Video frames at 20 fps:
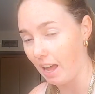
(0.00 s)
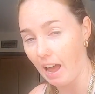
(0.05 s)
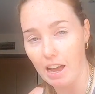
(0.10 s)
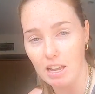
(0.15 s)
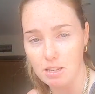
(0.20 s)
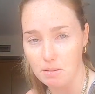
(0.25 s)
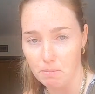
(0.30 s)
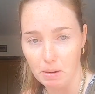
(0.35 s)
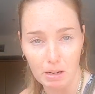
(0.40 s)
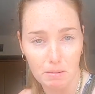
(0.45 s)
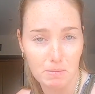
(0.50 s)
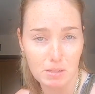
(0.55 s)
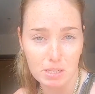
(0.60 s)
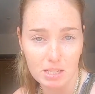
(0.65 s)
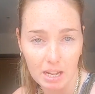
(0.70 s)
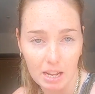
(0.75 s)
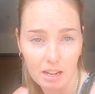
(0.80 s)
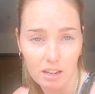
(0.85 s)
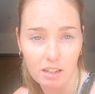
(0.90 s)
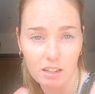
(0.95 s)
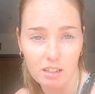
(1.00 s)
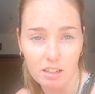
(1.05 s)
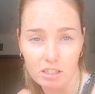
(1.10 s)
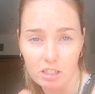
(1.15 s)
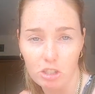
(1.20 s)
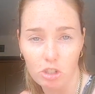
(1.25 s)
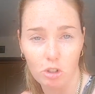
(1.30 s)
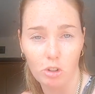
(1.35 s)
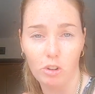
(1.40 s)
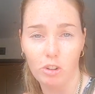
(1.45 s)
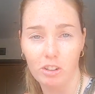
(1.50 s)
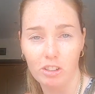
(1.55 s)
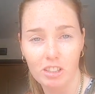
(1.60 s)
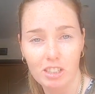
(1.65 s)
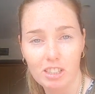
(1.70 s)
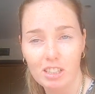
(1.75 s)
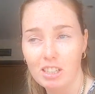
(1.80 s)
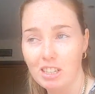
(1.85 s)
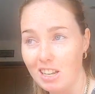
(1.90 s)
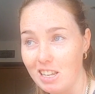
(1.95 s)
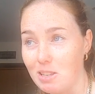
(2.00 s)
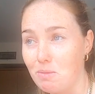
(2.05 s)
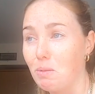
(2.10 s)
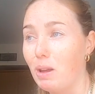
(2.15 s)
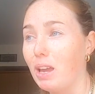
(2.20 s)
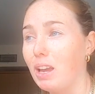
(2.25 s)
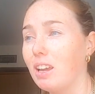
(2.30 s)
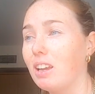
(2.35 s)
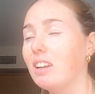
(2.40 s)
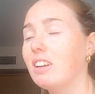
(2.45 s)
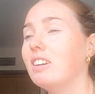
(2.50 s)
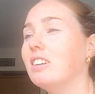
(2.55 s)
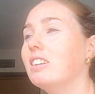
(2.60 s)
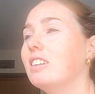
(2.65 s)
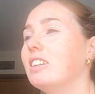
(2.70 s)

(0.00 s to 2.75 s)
hasn't been a mistake? Are you sure it's me?